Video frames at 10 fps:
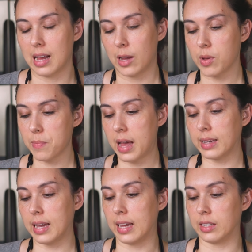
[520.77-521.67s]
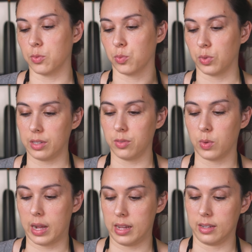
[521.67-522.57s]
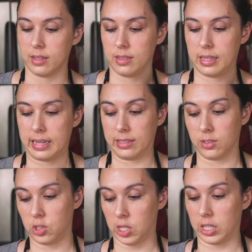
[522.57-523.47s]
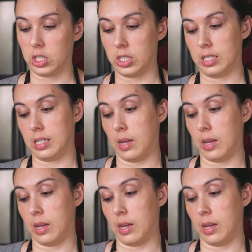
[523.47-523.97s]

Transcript: I went back and reread the instructions,